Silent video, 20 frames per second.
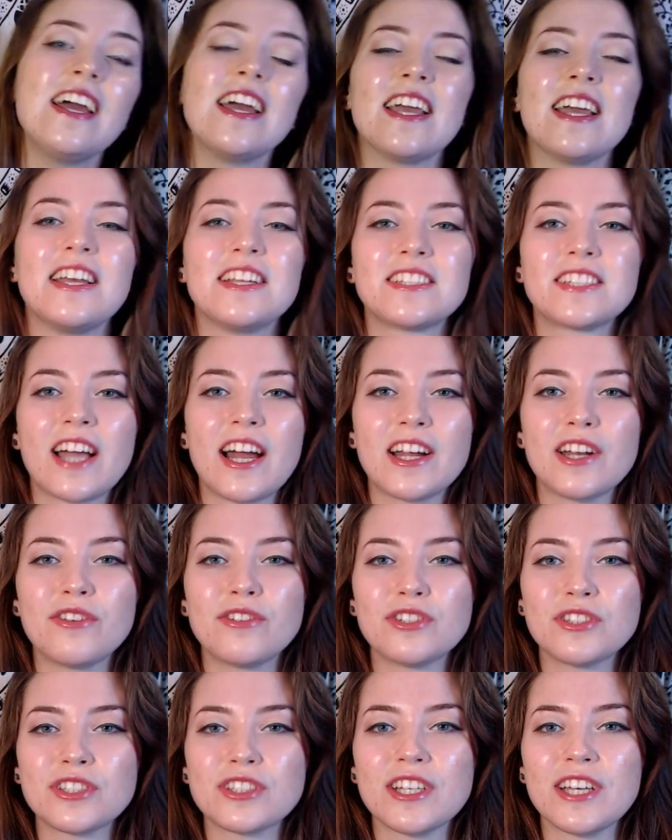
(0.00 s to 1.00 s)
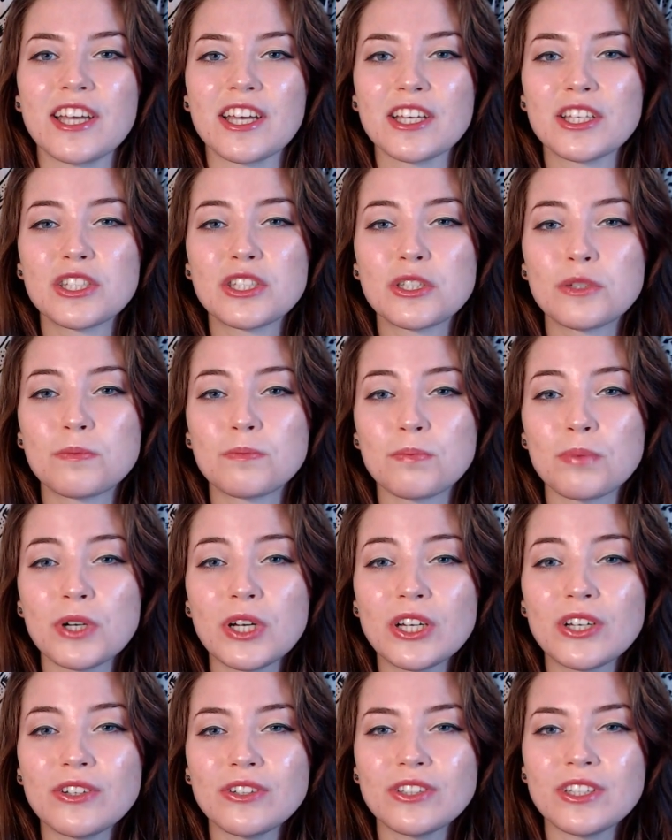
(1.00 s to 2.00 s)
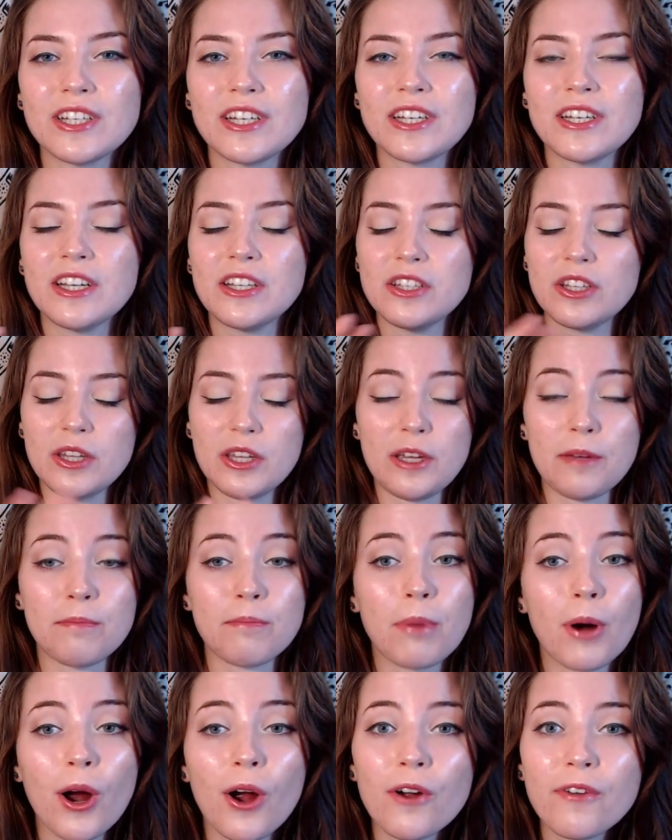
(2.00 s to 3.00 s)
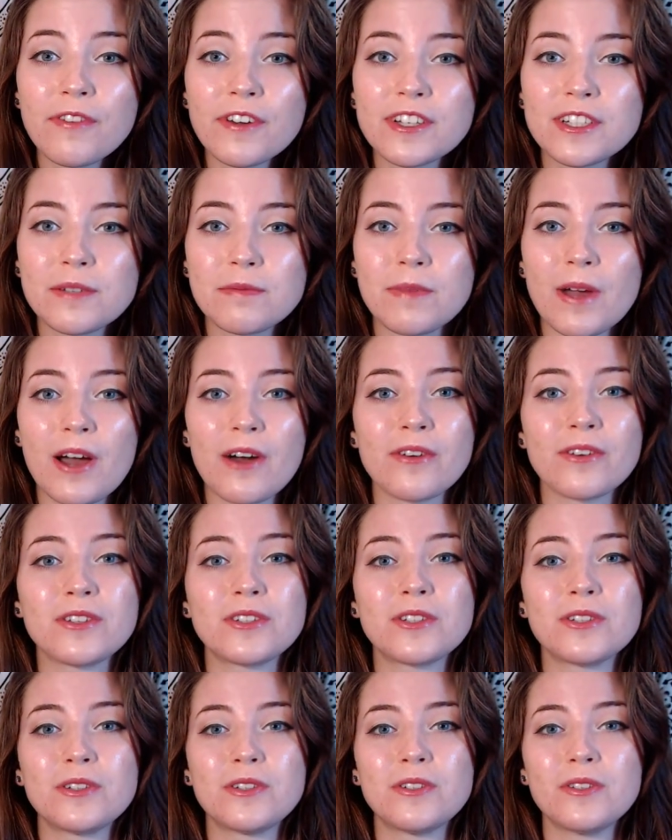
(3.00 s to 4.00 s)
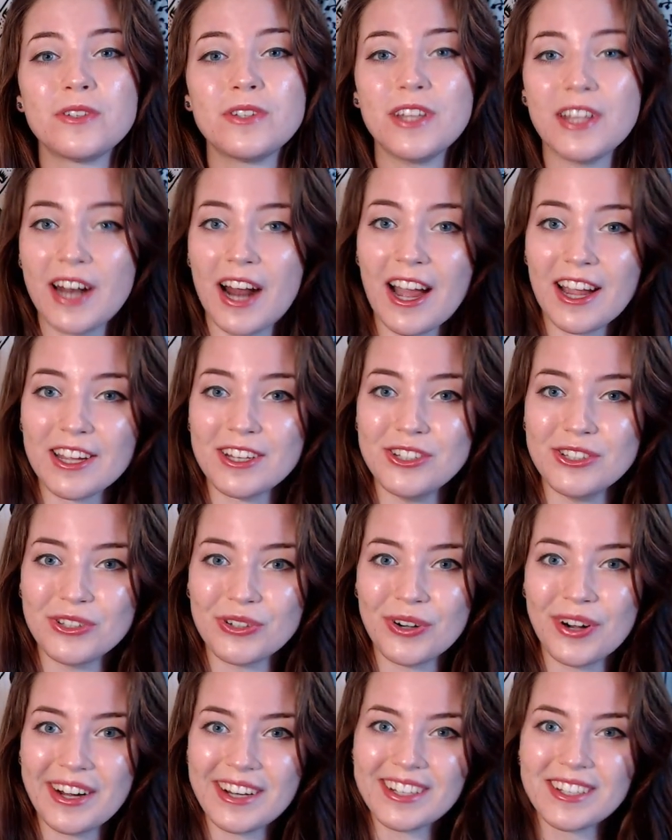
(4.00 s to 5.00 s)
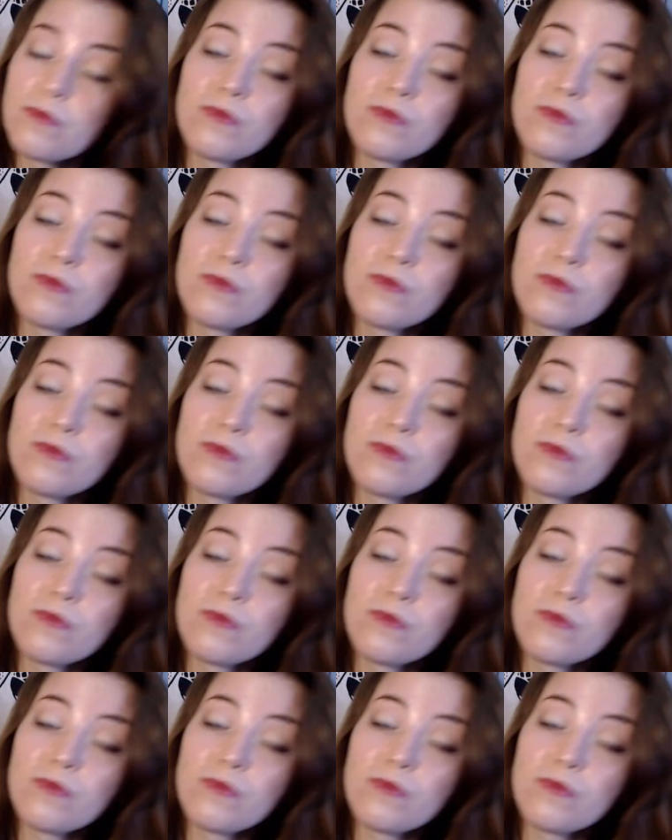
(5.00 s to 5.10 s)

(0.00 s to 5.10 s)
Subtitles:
It's kind of just like sprinkled in the perfect amount that I enjoyed.